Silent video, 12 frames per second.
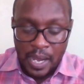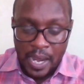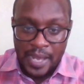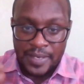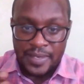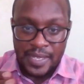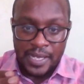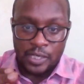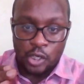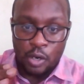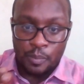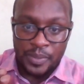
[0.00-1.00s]
and
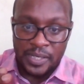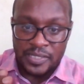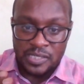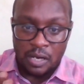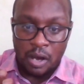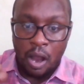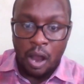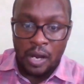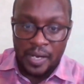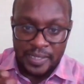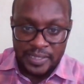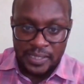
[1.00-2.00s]
then companies are
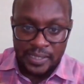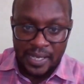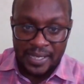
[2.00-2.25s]
audited